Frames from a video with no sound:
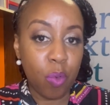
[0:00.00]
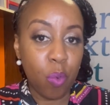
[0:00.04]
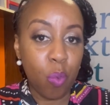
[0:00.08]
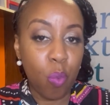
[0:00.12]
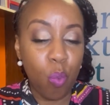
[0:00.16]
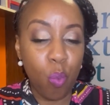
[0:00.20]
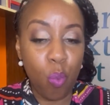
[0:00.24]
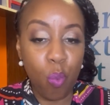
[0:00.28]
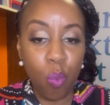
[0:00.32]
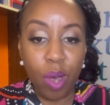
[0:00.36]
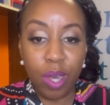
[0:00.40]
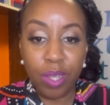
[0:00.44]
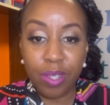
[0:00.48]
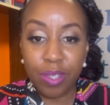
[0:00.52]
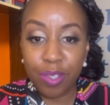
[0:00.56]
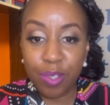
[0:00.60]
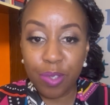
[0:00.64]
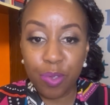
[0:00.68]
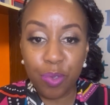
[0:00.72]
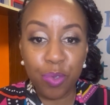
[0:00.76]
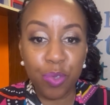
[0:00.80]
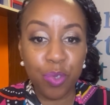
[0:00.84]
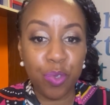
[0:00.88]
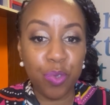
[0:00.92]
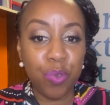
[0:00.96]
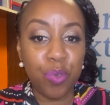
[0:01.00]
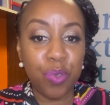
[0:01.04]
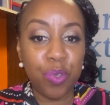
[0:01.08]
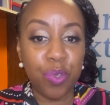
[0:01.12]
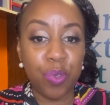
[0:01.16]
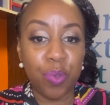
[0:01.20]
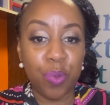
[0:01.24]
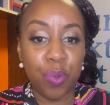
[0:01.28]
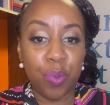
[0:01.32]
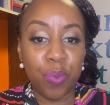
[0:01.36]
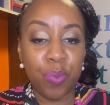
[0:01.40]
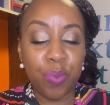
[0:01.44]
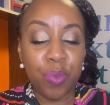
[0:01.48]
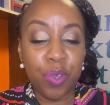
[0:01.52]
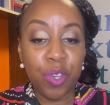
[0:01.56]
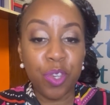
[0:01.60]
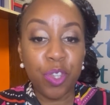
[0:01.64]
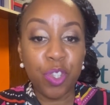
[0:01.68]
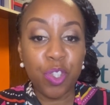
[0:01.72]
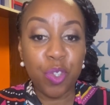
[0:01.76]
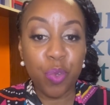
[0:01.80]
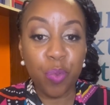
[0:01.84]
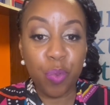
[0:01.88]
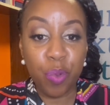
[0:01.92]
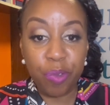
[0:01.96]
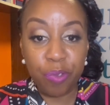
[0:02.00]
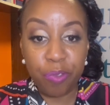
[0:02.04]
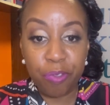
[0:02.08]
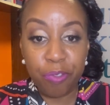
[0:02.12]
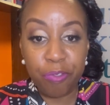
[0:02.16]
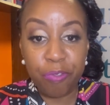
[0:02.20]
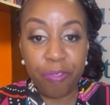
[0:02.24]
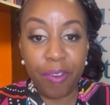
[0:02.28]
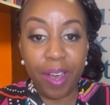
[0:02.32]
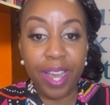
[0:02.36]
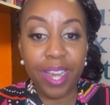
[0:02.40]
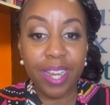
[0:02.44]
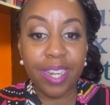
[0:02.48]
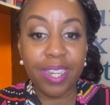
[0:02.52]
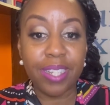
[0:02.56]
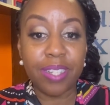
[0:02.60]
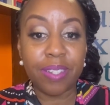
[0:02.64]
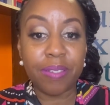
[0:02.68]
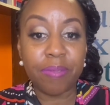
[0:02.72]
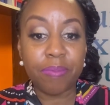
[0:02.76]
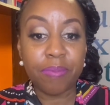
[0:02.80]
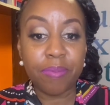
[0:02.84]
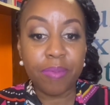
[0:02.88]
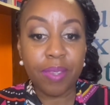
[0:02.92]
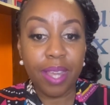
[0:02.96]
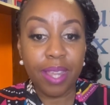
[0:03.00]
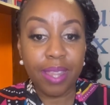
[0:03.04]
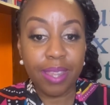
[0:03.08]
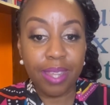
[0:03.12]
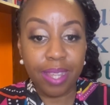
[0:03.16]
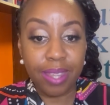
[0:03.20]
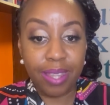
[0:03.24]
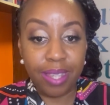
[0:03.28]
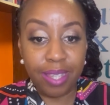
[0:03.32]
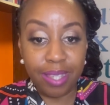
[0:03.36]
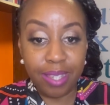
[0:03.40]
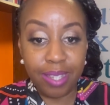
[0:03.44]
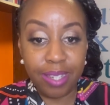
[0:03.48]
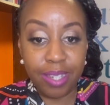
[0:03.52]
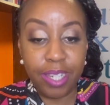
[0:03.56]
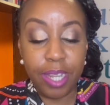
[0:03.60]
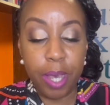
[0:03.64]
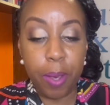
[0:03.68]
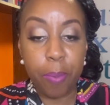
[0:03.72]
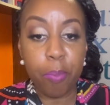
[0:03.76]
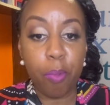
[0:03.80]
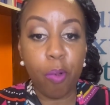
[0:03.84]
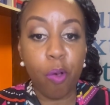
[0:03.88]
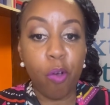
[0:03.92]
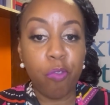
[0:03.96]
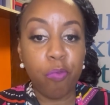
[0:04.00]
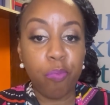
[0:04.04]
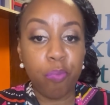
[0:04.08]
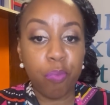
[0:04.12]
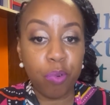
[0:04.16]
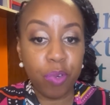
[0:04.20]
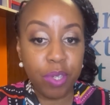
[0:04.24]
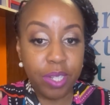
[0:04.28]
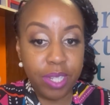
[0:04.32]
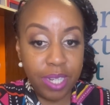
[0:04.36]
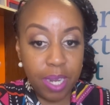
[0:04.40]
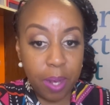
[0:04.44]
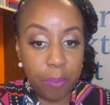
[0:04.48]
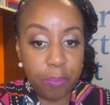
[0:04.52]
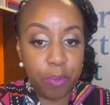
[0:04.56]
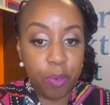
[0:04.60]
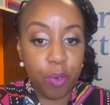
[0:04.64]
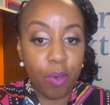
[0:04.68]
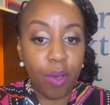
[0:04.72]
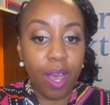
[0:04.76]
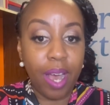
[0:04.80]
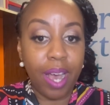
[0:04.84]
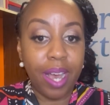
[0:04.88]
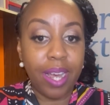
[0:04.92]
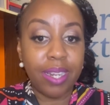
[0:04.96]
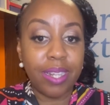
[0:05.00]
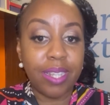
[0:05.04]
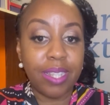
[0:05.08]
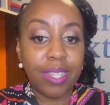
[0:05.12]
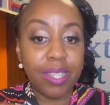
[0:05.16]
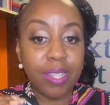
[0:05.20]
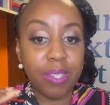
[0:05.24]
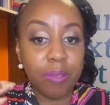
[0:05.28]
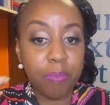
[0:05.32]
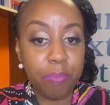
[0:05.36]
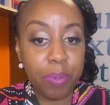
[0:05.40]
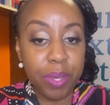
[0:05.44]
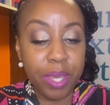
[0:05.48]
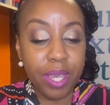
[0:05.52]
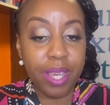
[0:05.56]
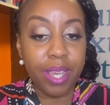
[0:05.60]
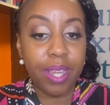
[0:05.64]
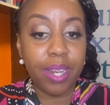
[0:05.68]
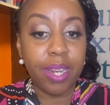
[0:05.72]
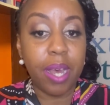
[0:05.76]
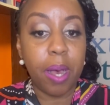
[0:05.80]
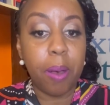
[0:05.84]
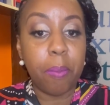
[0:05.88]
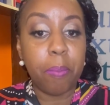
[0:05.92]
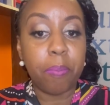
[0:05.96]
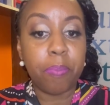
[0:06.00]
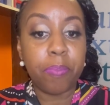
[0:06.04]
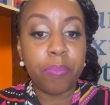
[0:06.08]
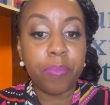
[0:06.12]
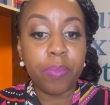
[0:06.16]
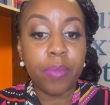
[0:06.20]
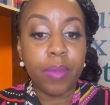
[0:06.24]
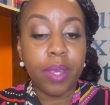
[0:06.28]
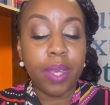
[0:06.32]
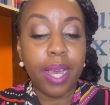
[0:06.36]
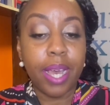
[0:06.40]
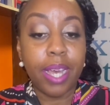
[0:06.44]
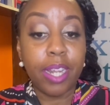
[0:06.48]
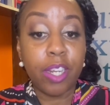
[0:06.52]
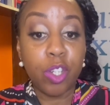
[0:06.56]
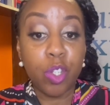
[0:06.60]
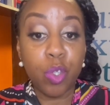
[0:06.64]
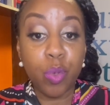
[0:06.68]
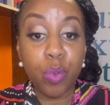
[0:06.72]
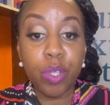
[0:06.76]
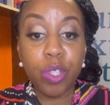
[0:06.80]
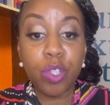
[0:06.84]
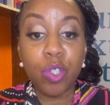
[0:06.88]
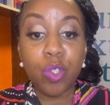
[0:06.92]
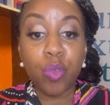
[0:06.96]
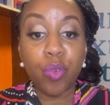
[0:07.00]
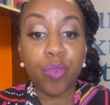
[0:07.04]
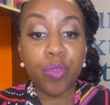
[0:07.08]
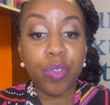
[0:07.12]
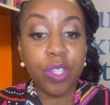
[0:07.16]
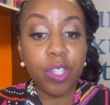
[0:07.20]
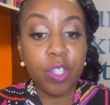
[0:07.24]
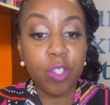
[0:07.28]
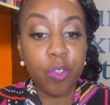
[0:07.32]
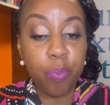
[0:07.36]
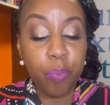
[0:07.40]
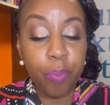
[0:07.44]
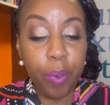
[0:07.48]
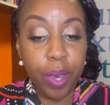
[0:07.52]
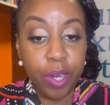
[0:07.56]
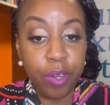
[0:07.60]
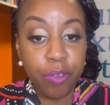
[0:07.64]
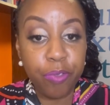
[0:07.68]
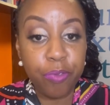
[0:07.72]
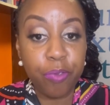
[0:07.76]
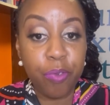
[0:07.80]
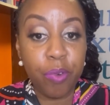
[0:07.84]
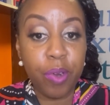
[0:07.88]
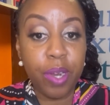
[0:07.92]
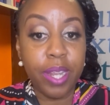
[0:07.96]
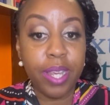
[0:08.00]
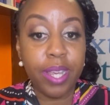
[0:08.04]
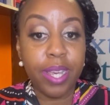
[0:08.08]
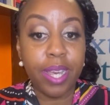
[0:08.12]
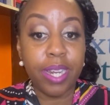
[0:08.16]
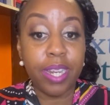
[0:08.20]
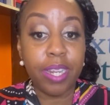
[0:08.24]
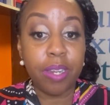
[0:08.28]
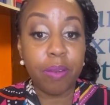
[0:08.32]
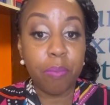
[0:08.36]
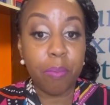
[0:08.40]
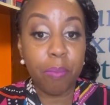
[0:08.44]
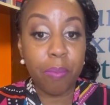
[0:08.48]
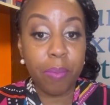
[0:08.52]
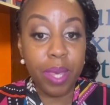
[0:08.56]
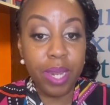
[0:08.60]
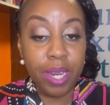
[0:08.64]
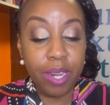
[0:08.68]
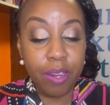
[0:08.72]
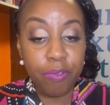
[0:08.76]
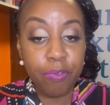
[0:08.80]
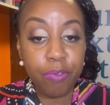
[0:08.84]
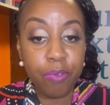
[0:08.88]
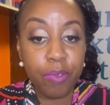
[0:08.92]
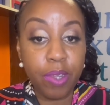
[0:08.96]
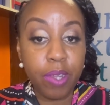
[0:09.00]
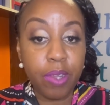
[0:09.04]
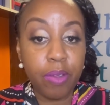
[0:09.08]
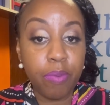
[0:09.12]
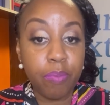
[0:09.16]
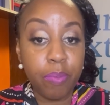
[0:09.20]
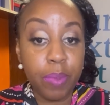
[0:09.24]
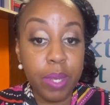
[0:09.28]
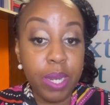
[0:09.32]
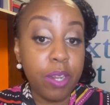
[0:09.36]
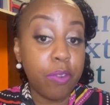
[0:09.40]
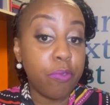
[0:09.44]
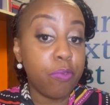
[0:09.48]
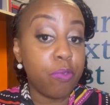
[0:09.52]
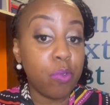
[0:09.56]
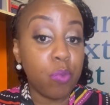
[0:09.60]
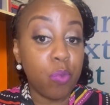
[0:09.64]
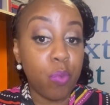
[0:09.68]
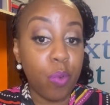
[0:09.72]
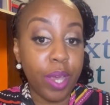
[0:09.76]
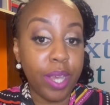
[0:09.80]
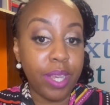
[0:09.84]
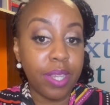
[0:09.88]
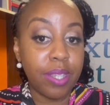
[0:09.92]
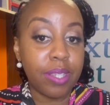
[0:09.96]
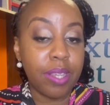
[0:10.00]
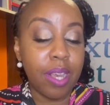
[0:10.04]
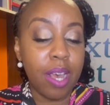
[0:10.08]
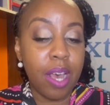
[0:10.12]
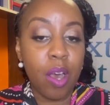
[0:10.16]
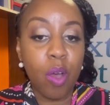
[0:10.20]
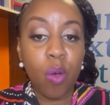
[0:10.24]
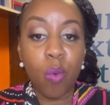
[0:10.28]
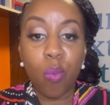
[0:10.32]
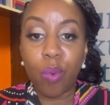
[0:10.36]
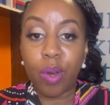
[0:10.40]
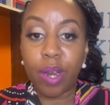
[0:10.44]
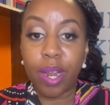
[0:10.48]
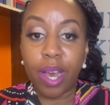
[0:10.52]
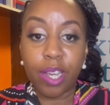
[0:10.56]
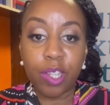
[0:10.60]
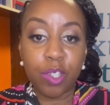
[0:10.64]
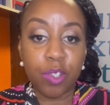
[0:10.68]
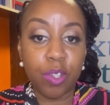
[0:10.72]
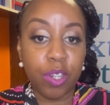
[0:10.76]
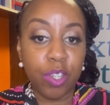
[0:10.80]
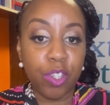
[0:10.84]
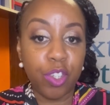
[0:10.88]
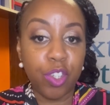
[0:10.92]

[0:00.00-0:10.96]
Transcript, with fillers: Once you do so, you will find that the step of putting up your hand and speaking up and doing so respectfully and in meaningfully meaningful ways will actually